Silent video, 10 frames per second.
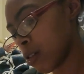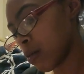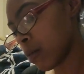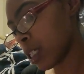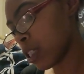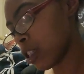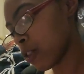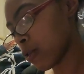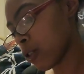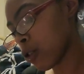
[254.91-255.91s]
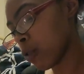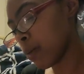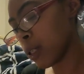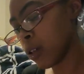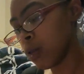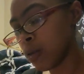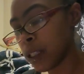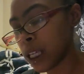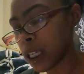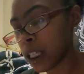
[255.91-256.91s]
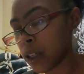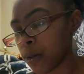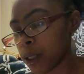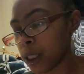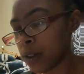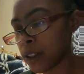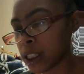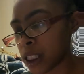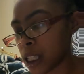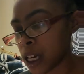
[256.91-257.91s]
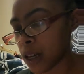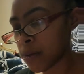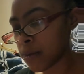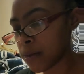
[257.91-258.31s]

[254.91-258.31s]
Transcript: Messages from Scorpio and what they could get rid of at this time.